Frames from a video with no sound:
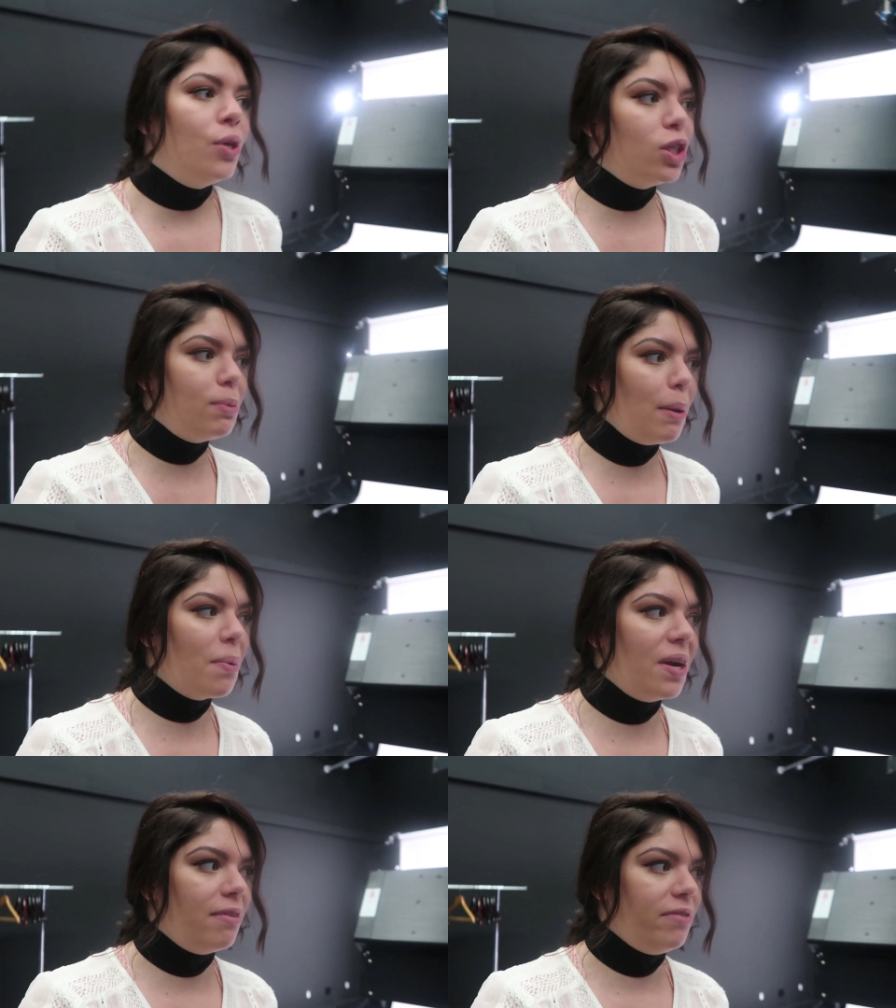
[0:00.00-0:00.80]

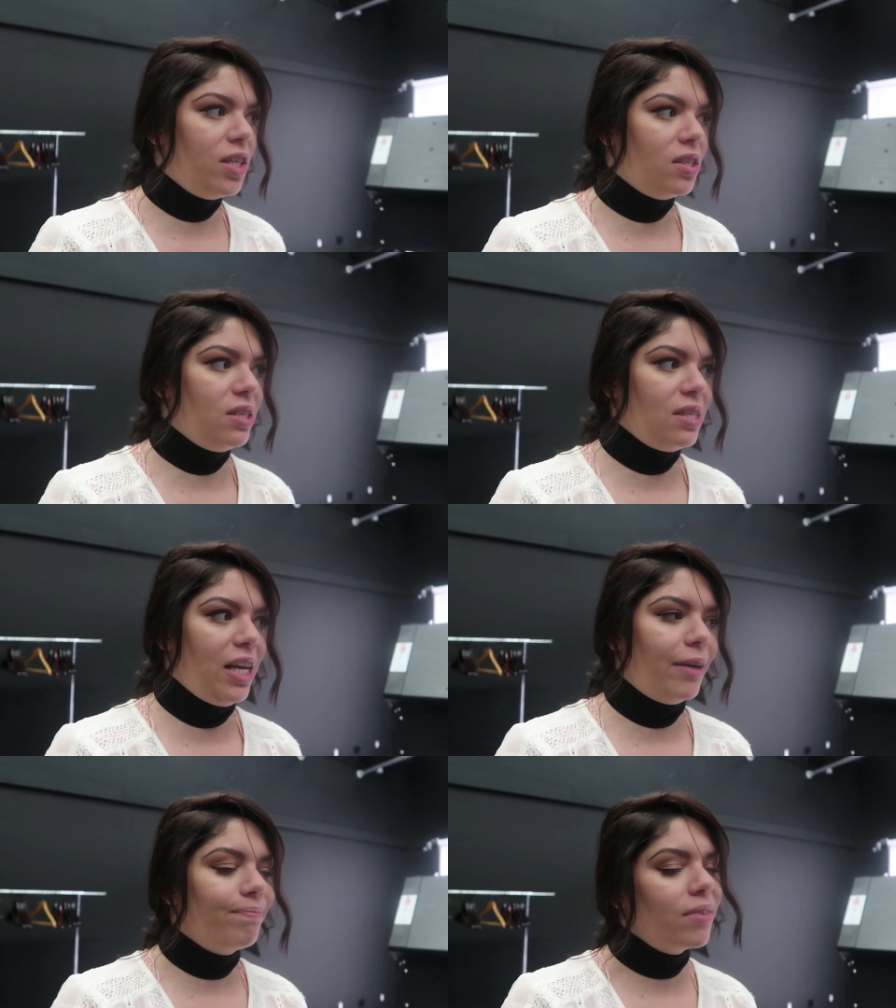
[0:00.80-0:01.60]
newspaper and it features
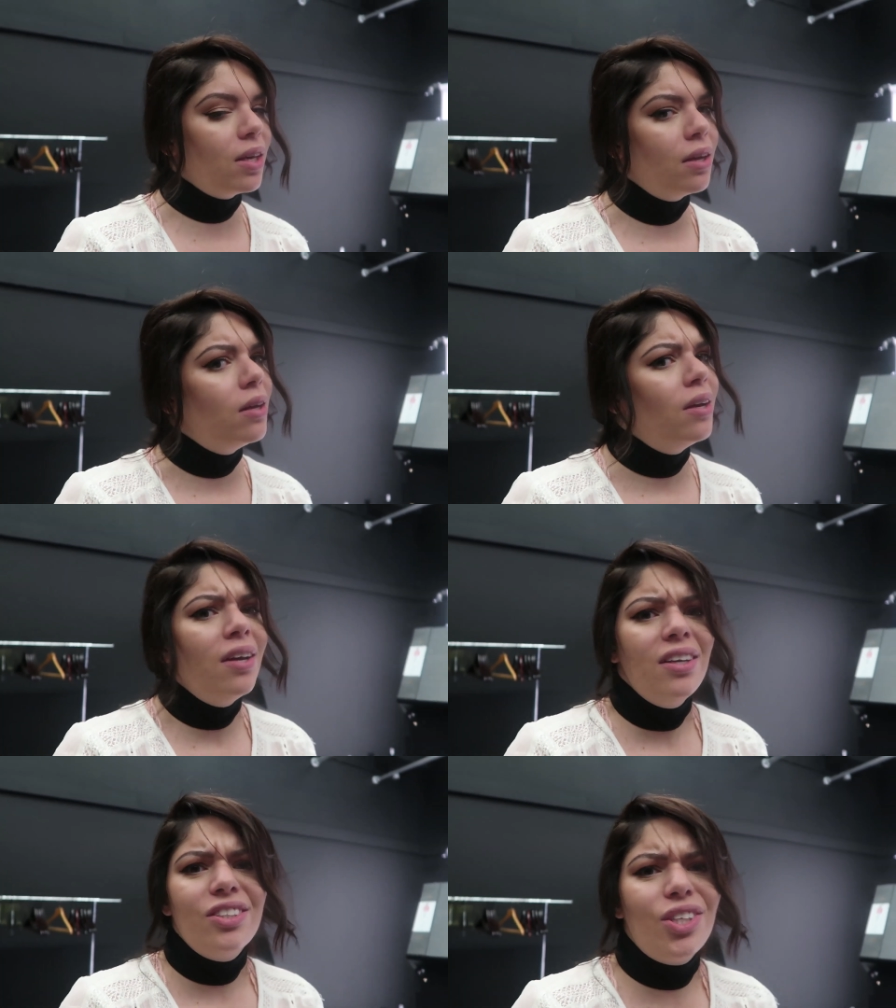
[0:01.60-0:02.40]
like,
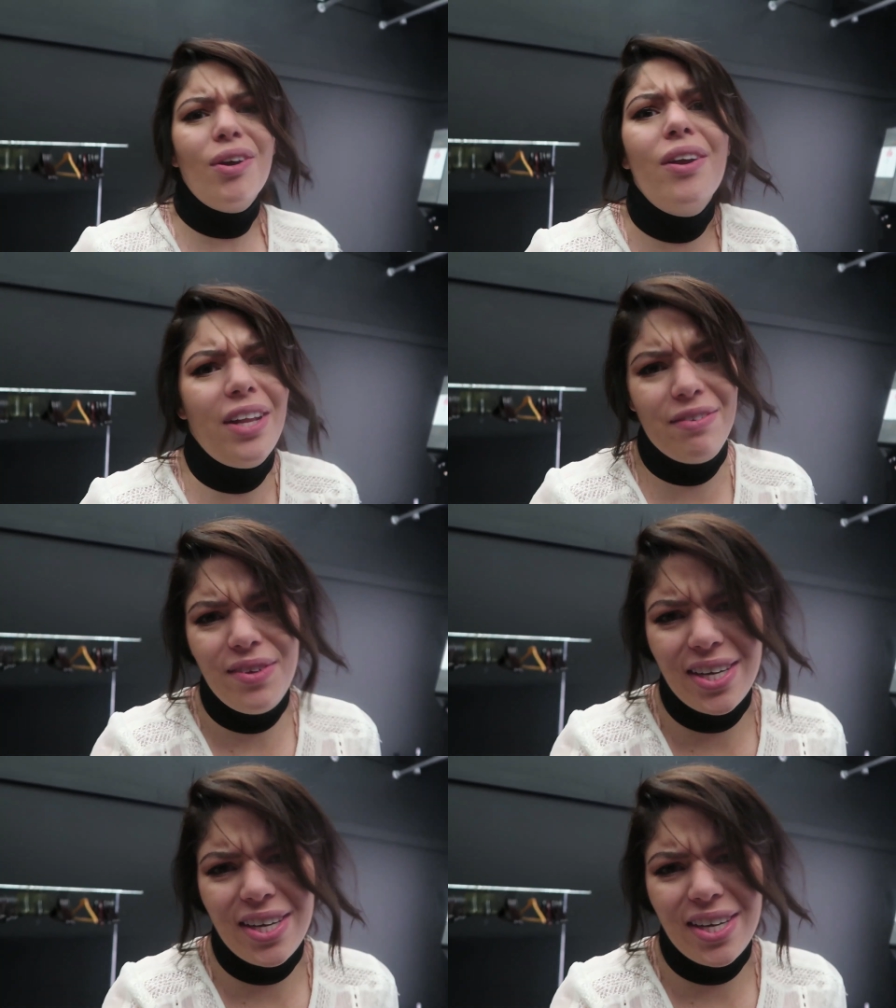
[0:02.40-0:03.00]
it's Toronto Life,